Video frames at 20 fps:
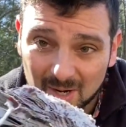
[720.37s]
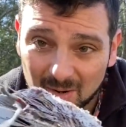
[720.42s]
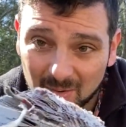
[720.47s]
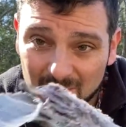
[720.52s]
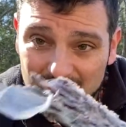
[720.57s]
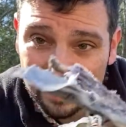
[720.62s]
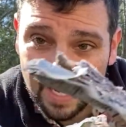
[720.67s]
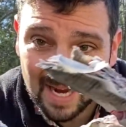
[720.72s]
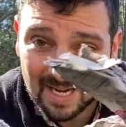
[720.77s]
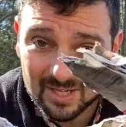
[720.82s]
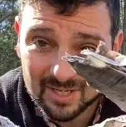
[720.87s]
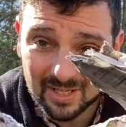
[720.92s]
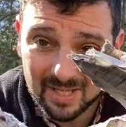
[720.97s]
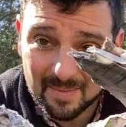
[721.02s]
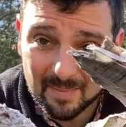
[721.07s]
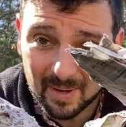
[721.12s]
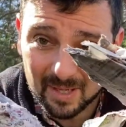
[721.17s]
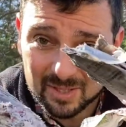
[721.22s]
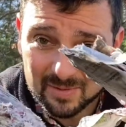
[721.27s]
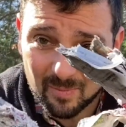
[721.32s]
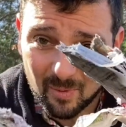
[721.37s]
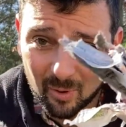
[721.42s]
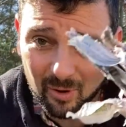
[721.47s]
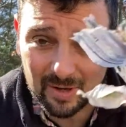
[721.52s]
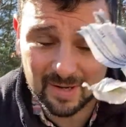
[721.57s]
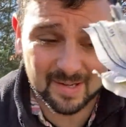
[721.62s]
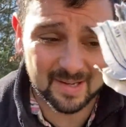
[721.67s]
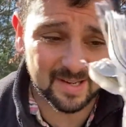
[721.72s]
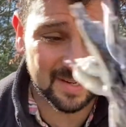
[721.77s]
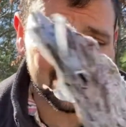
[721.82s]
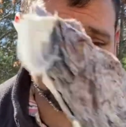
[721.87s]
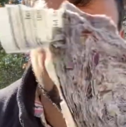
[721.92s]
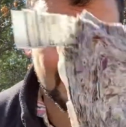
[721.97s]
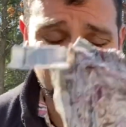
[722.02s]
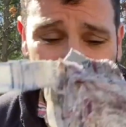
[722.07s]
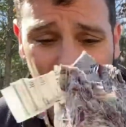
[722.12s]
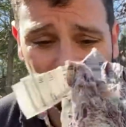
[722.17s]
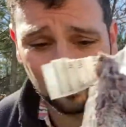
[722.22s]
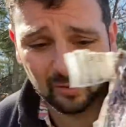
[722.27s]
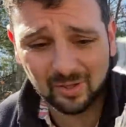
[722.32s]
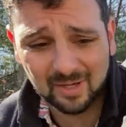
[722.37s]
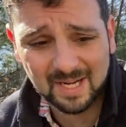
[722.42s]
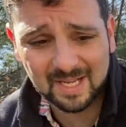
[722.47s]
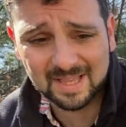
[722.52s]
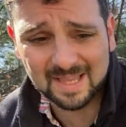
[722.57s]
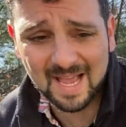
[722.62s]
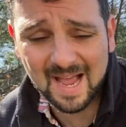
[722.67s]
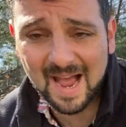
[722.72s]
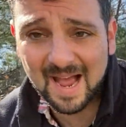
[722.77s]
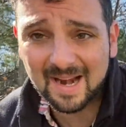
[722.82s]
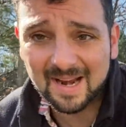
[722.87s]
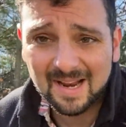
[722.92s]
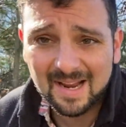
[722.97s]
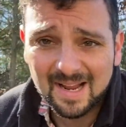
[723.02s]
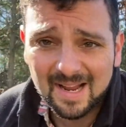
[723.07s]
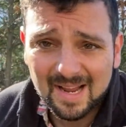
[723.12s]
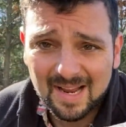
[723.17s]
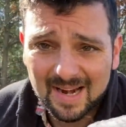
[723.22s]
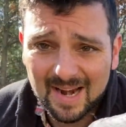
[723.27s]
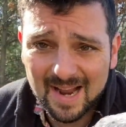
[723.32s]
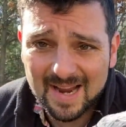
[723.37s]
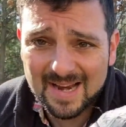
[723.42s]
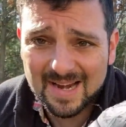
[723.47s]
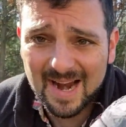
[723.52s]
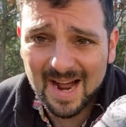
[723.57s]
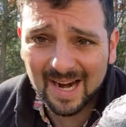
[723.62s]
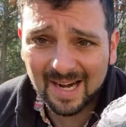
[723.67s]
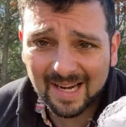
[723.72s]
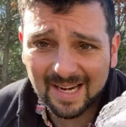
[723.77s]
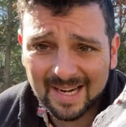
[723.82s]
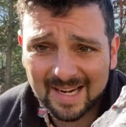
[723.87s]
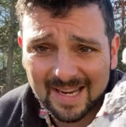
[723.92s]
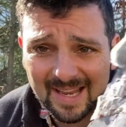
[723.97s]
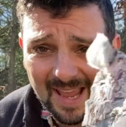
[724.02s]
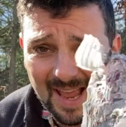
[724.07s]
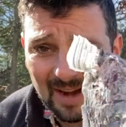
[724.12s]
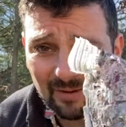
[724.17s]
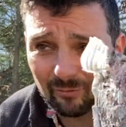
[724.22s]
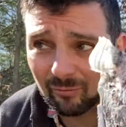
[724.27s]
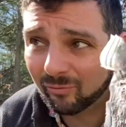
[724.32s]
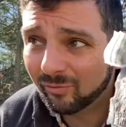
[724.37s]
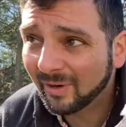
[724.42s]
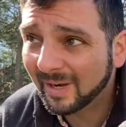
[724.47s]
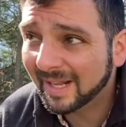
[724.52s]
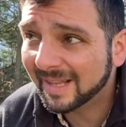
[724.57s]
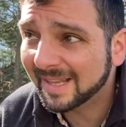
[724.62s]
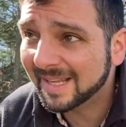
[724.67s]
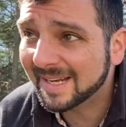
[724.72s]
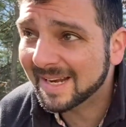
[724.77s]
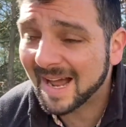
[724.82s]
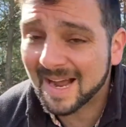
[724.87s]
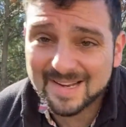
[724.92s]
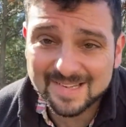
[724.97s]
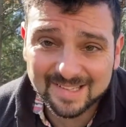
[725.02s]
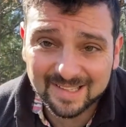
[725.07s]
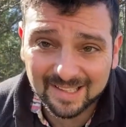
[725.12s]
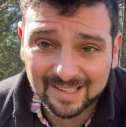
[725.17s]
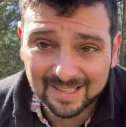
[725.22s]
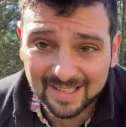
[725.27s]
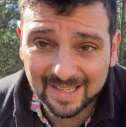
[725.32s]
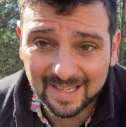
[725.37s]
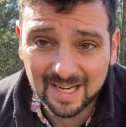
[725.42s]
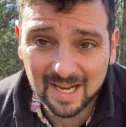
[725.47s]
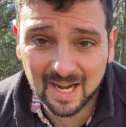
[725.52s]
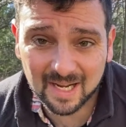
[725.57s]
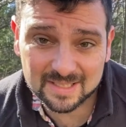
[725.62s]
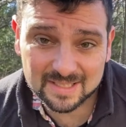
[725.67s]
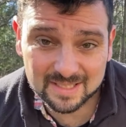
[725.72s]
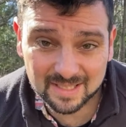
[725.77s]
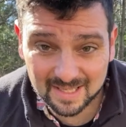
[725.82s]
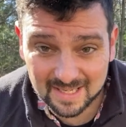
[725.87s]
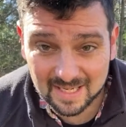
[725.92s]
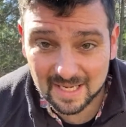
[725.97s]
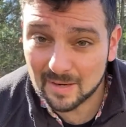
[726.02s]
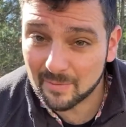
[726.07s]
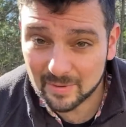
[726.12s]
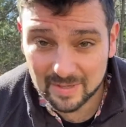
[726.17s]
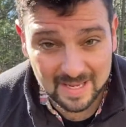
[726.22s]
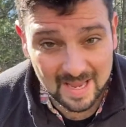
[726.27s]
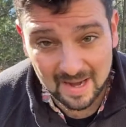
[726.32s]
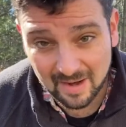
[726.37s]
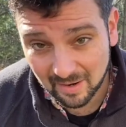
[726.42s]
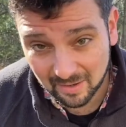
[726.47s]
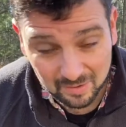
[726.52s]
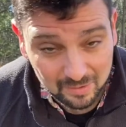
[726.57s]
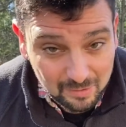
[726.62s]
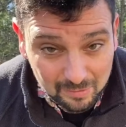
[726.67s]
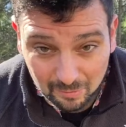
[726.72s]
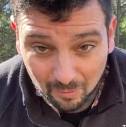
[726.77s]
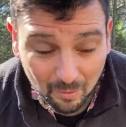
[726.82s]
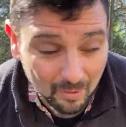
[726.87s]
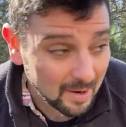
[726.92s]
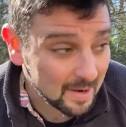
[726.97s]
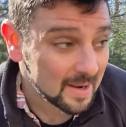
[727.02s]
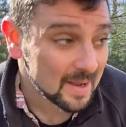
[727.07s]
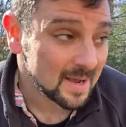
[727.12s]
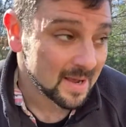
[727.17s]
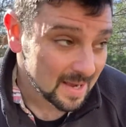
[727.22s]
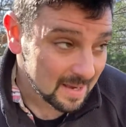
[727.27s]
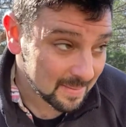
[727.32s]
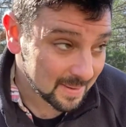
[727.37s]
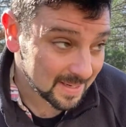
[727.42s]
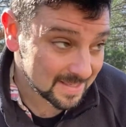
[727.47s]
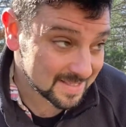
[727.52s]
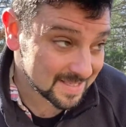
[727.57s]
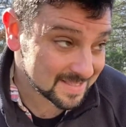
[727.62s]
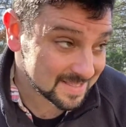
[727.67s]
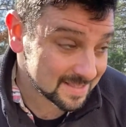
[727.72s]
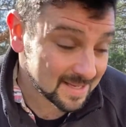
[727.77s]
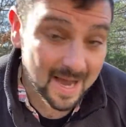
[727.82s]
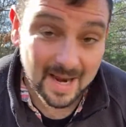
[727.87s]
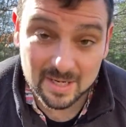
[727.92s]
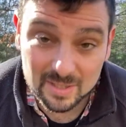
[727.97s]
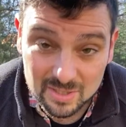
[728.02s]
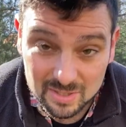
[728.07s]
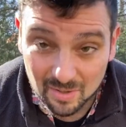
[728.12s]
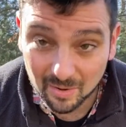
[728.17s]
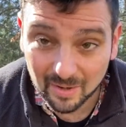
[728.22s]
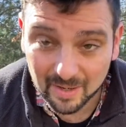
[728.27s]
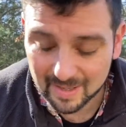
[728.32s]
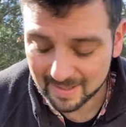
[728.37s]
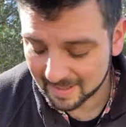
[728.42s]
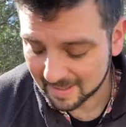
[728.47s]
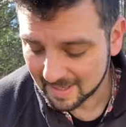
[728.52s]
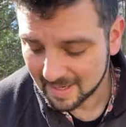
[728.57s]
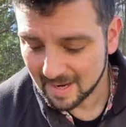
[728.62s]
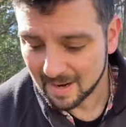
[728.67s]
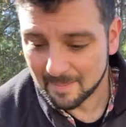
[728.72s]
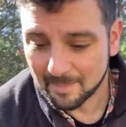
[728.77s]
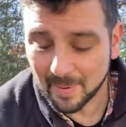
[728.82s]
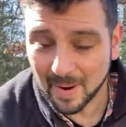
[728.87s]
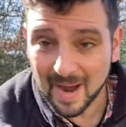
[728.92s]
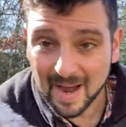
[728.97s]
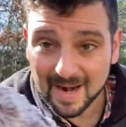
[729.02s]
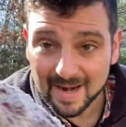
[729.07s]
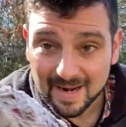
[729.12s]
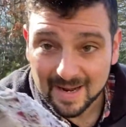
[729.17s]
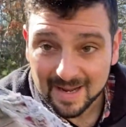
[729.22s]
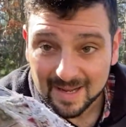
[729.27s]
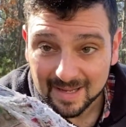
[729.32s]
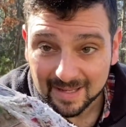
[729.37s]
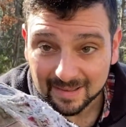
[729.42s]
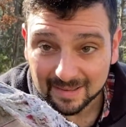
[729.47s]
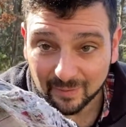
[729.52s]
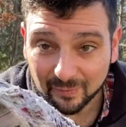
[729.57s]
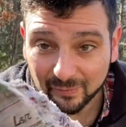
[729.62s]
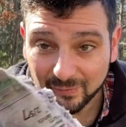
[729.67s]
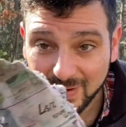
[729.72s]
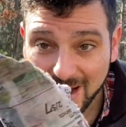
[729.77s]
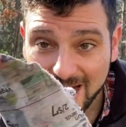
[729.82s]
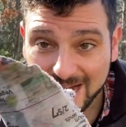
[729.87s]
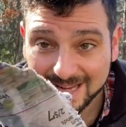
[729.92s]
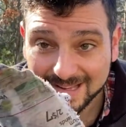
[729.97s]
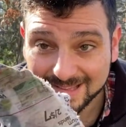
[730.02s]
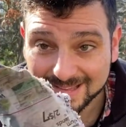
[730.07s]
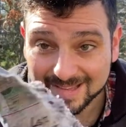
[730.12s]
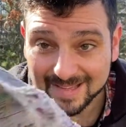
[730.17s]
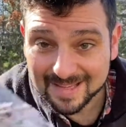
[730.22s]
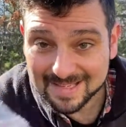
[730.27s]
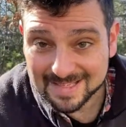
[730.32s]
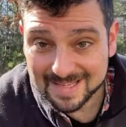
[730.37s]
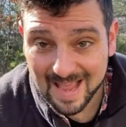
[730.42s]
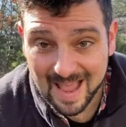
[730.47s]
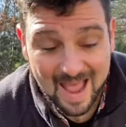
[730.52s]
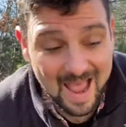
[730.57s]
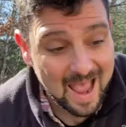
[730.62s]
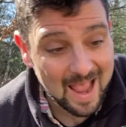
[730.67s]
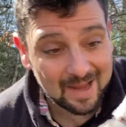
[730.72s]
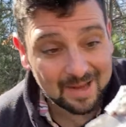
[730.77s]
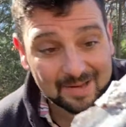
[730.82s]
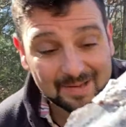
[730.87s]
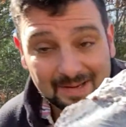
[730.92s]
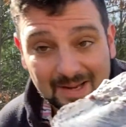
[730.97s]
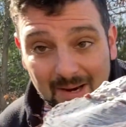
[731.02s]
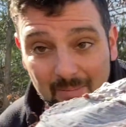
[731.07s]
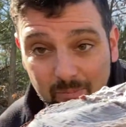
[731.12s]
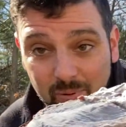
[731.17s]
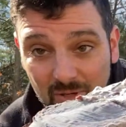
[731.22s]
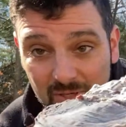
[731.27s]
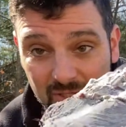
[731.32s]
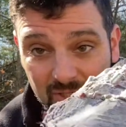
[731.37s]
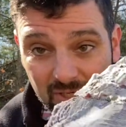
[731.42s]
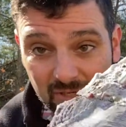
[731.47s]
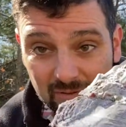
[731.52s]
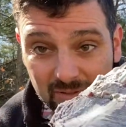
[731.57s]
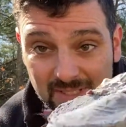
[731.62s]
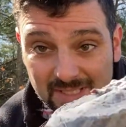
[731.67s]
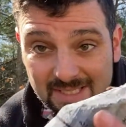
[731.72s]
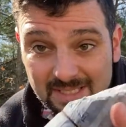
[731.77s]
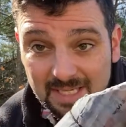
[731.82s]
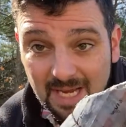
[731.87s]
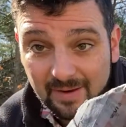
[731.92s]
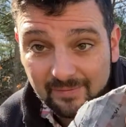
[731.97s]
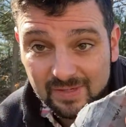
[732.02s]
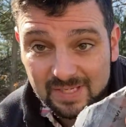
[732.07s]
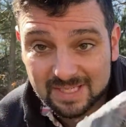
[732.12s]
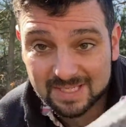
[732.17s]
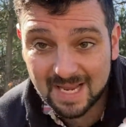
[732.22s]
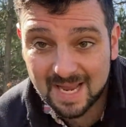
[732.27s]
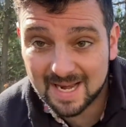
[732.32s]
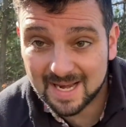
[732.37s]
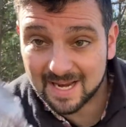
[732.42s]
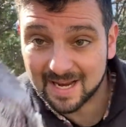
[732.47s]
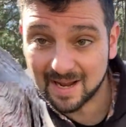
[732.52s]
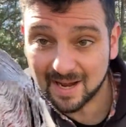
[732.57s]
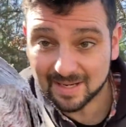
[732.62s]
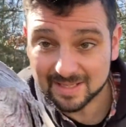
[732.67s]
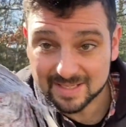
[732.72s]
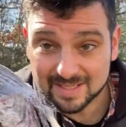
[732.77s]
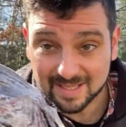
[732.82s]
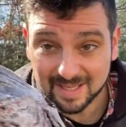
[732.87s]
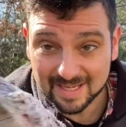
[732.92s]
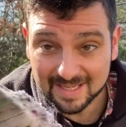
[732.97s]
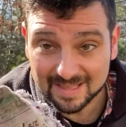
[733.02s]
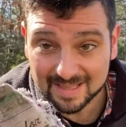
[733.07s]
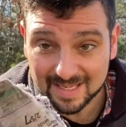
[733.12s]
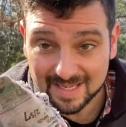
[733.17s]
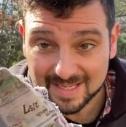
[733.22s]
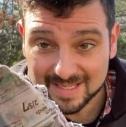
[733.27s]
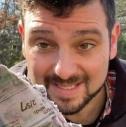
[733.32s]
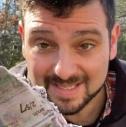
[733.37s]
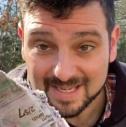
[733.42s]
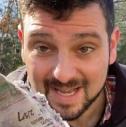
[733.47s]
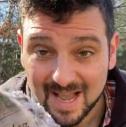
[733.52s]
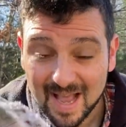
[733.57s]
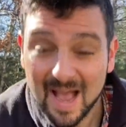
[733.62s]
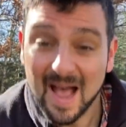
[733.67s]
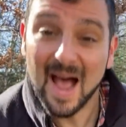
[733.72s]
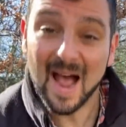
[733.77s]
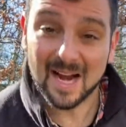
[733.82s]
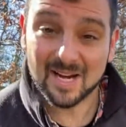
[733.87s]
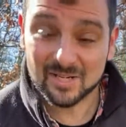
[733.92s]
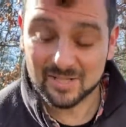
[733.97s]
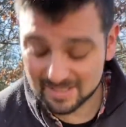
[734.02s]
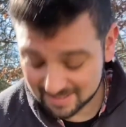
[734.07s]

was actually much more successful. Look at that. Now, you're not going to get really nice clean cuts like you would get on a sword because it's not a sword. But the fact that this axe can produce devastating cuts like this actually